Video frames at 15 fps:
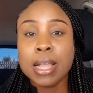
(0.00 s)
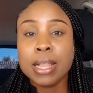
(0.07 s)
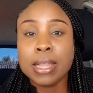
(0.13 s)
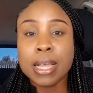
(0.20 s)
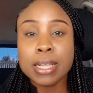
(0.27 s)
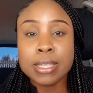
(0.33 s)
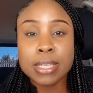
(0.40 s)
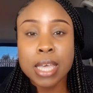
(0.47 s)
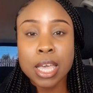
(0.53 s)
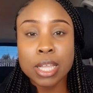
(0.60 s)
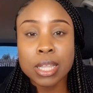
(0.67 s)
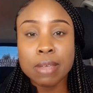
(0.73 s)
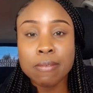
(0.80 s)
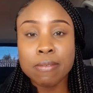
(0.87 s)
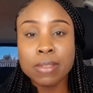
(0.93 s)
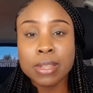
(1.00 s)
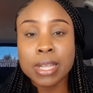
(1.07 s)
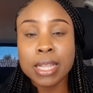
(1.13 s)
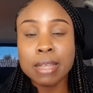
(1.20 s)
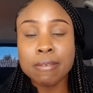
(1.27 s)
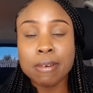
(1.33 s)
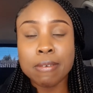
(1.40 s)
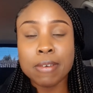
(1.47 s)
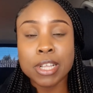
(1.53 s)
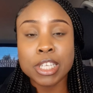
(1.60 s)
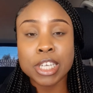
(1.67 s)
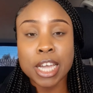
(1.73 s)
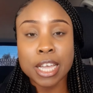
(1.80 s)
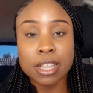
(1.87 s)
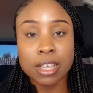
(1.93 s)
let's say you deliver
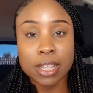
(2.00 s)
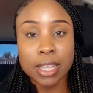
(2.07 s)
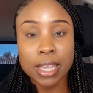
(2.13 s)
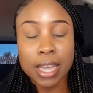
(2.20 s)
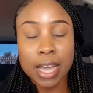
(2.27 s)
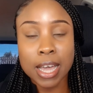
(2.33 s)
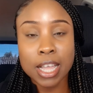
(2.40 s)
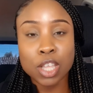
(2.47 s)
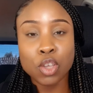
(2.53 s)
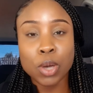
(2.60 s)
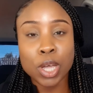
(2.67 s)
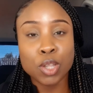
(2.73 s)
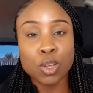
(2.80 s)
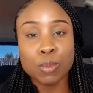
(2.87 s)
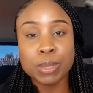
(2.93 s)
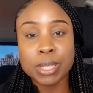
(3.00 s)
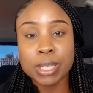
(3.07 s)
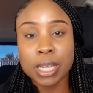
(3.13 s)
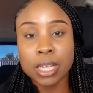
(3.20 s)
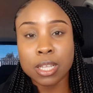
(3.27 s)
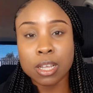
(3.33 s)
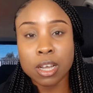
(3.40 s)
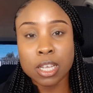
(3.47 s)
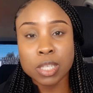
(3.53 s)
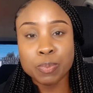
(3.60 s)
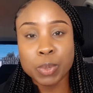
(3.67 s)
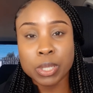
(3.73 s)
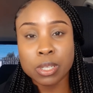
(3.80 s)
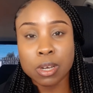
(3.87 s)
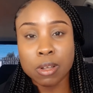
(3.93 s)
vaginally and you end up staying in the
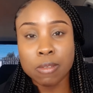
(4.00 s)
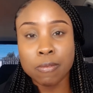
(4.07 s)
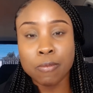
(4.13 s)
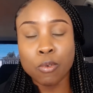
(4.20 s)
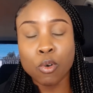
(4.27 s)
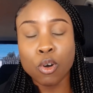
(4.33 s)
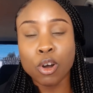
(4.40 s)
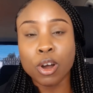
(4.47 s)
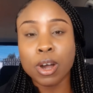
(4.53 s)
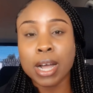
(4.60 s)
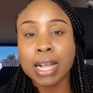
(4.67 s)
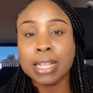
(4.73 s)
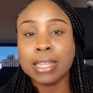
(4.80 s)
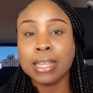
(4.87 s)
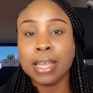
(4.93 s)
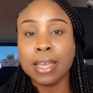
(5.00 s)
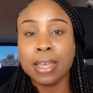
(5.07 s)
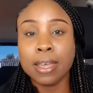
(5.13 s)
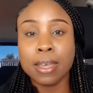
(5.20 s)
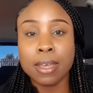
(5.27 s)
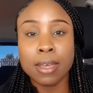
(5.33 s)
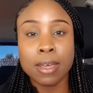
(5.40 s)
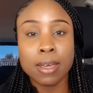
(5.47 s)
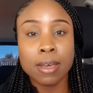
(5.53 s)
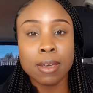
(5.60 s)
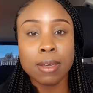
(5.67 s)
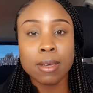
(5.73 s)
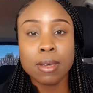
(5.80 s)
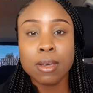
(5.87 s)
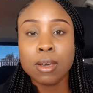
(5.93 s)
hospital for a day
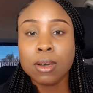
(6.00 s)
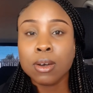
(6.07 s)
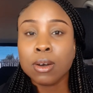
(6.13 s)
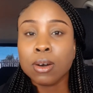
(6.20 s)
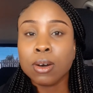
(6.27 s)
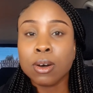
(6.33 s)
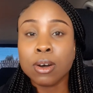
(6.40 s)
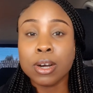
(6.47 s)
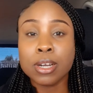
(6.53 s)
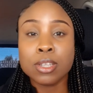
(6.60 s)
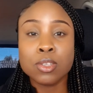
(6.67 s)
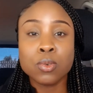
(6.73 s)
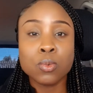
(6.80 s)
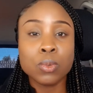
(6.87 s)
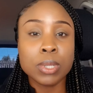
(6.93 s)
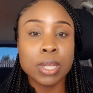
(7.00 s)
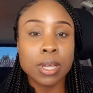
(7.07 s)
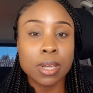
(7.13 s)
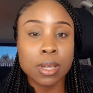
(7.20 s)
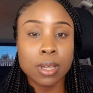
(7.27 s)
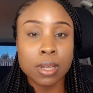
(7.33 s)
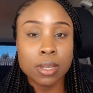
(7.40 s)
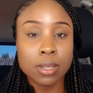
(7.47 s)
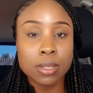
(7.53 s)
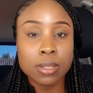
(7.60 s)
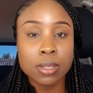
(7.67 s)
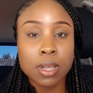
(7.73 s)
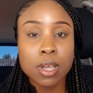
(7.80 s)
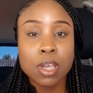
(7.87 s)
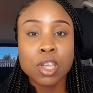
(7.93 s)
or 2 days,
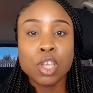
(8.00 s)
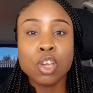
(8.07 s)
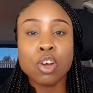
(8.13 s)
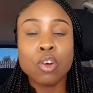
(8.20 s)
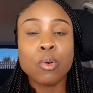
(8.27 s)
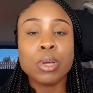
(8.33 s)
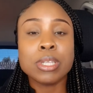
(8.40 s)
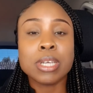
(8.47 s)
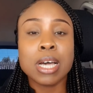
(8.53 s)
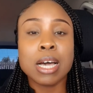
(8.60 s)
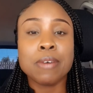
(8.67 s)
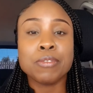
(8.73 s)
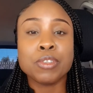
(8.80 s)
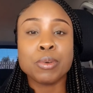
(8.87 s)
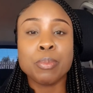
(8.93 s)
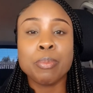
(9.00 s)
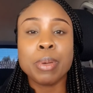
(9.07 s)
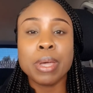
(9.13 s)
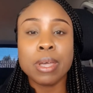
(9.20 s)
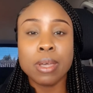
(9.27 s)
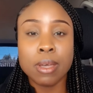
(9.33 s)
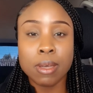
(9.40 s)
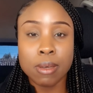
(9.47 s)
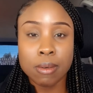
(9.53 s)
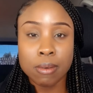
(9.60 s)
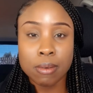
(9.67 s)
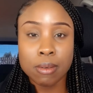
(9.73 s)
you're going to have to pay